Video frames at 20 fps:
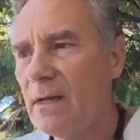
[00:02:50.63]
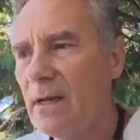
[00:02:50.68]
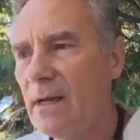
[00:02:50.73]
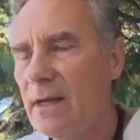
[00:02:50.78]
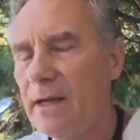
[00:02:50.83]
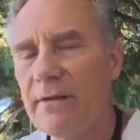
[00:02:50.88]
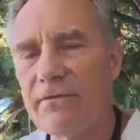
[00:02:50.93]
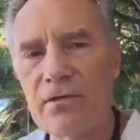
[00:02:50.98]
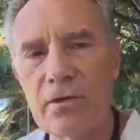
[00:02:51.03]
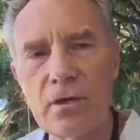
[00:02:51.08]

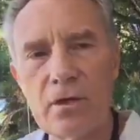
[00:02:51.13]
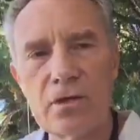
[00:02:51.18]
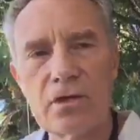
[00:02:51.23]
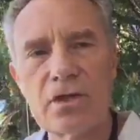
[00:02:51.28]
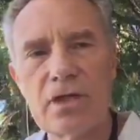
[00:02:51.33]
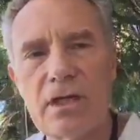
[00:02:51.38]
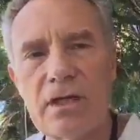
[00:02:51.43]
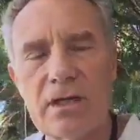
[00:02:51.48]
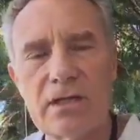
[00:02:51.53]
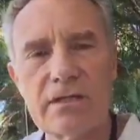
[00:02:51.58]
And if you're
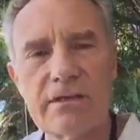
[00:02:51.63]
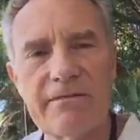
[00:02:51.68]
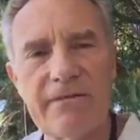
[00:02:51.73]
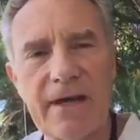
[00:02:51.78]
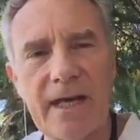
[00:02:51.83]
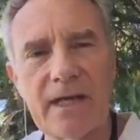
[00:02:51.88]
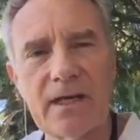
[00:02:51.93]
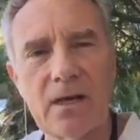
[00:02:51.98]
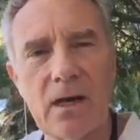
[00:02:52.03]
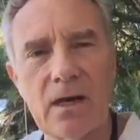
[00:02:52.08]
interested, it's a
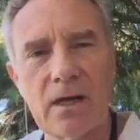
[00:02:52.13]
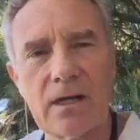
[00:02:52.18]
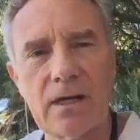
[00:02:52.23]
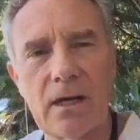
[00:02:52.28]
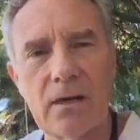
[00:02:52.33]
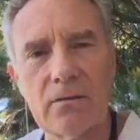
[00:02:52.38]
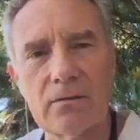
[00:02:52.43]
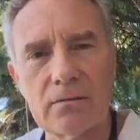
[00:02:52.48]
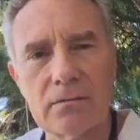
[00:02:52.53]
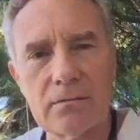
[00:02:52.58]
Vanguard
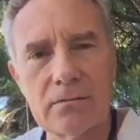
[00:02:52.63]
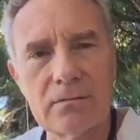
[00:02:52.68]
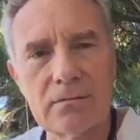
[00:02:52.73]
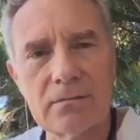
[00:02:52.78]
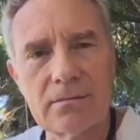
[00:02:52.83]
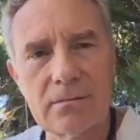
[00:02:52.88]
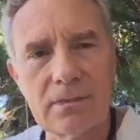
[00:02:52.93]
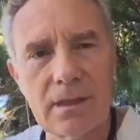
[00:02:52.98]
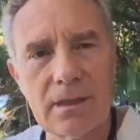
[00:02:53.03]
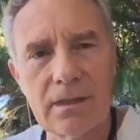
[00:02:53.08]
account,
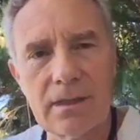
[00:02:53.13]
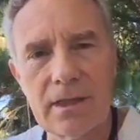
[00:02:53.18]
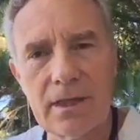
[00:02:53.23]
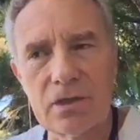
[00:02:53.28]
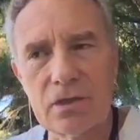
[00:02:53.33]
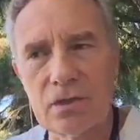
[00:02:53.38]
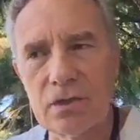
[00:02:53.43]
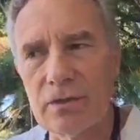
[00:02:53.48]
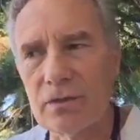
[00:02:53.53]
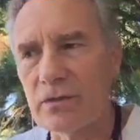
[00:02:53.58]
in
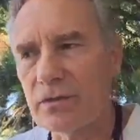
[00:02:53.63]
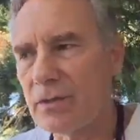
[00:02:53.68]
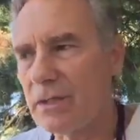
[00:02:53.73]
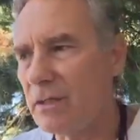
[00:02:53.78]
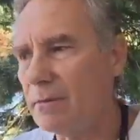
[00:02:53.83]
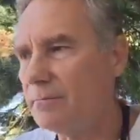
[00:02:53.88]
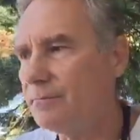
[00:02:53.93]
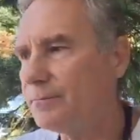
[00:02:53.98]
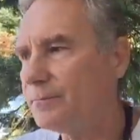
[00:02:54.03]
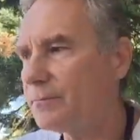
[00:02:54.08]
case you're interested.